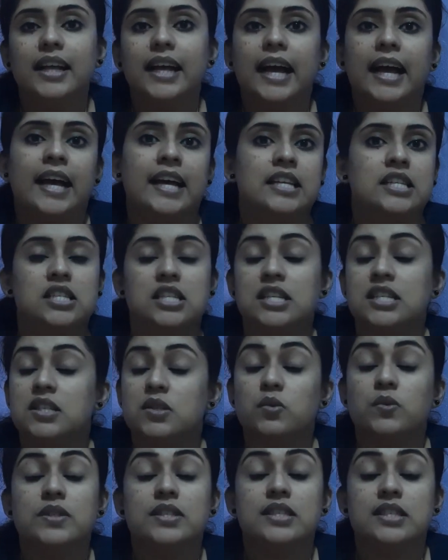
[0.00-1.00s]
And it
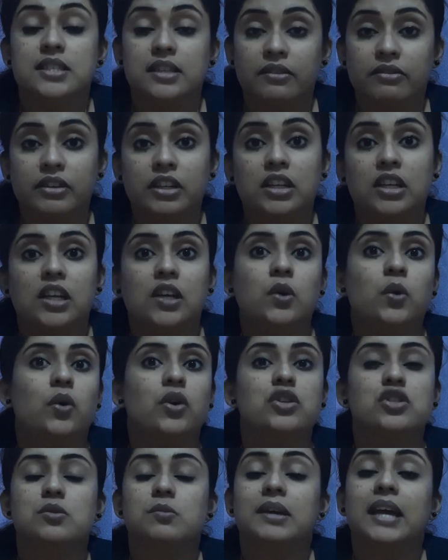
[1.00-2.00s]
was definitely
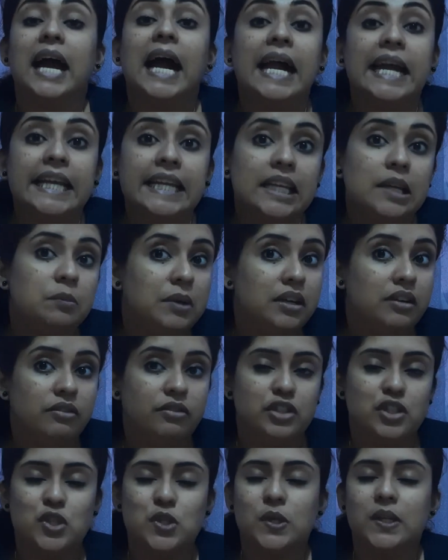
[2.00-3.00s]
going to be highly
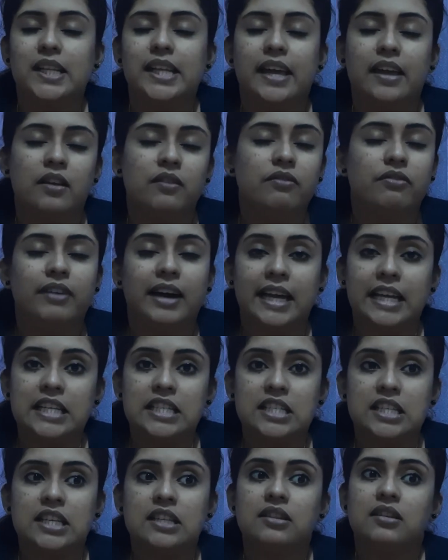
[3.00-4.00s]
beneficial in
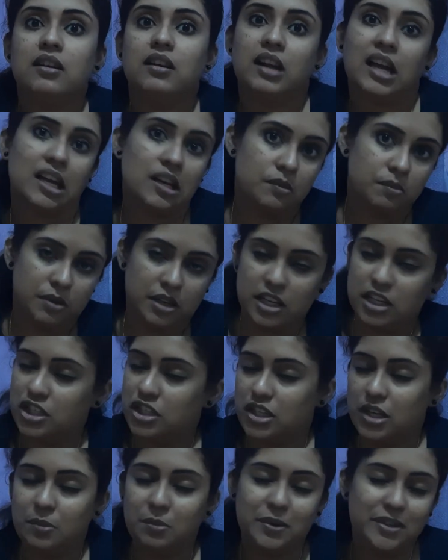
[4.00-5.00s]
finding the right
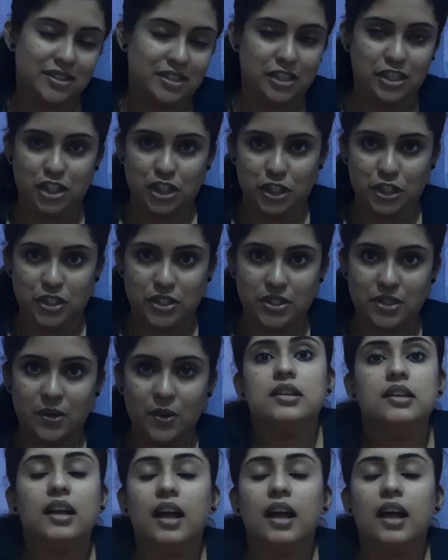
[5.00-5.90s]
PhD positions.